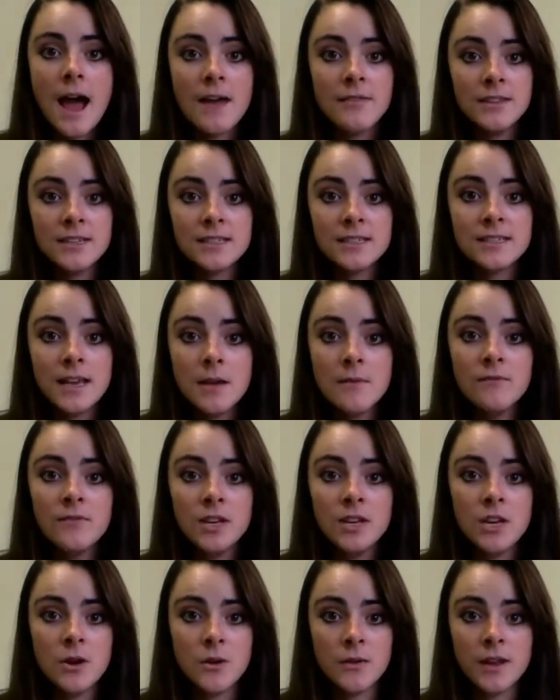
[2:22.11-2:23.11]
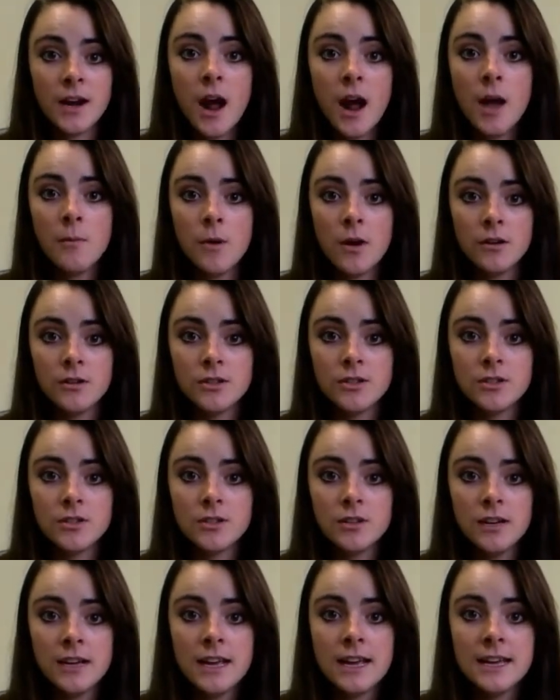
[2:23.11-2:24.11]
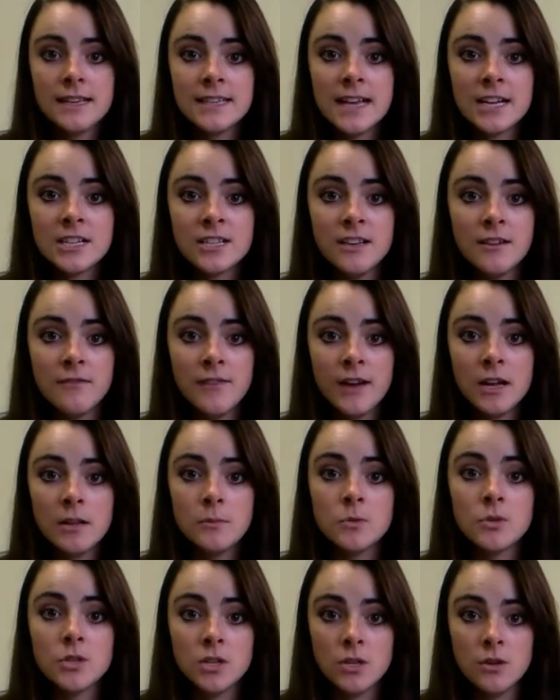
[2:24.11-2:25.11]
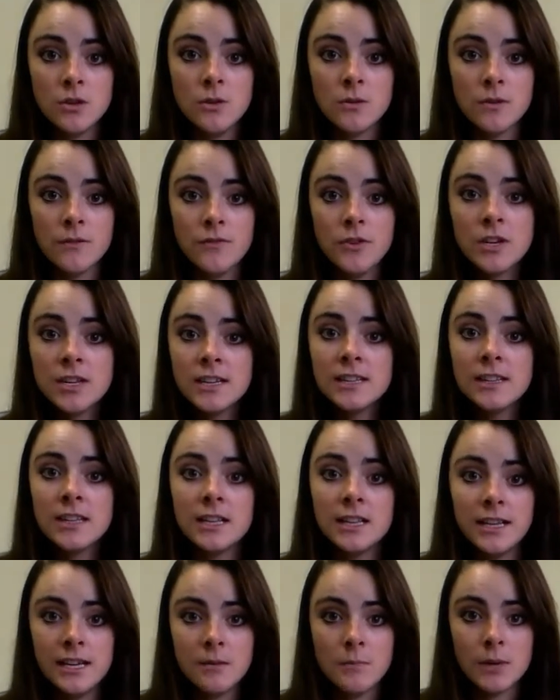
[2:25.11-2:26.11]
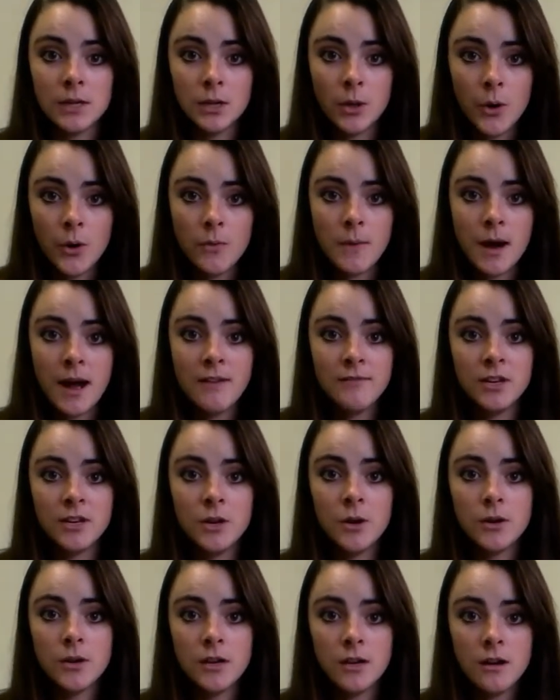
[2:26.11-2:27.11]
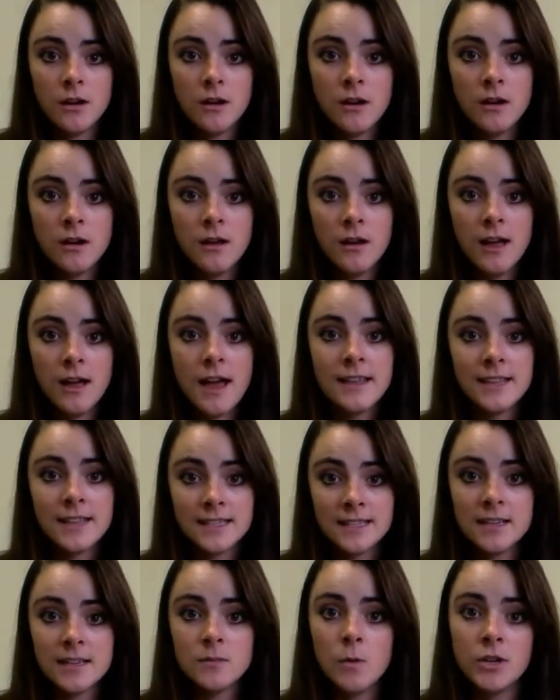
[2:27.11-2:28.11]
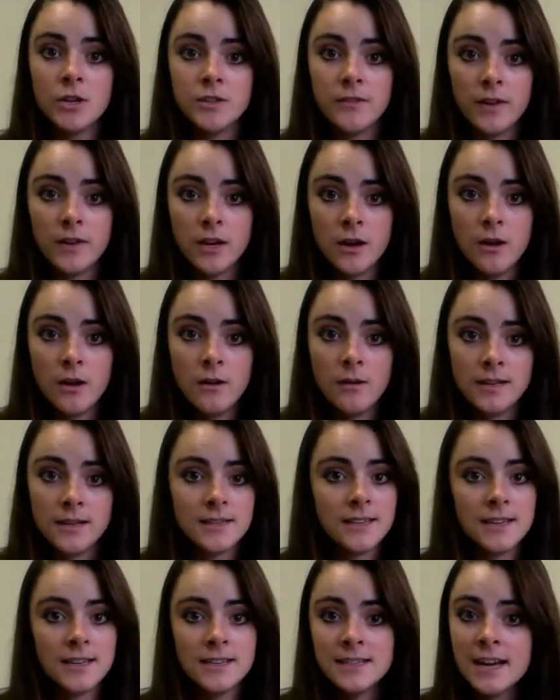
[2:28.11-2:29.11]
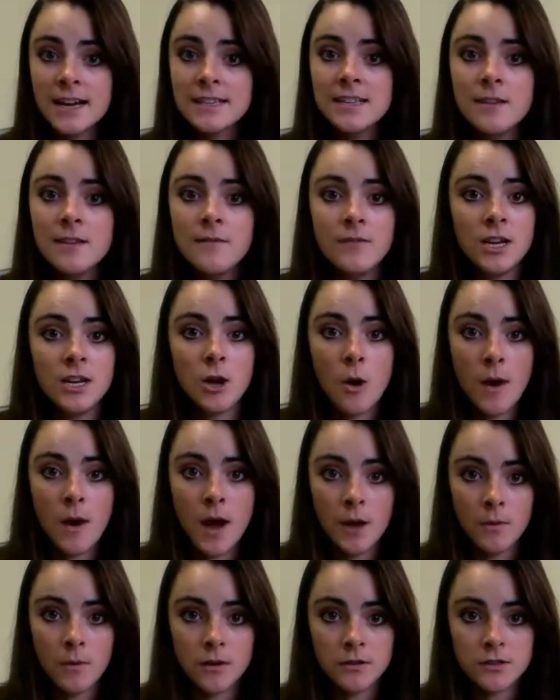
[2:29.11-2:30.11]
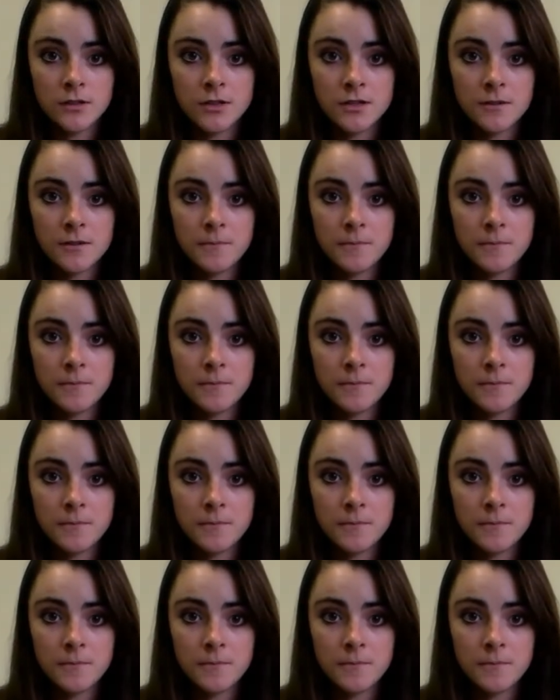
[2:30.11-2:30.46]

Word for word: And this same video that I watched is actually available to you. If you click the link below my video here, it says watch video, it's the exact same video I watched.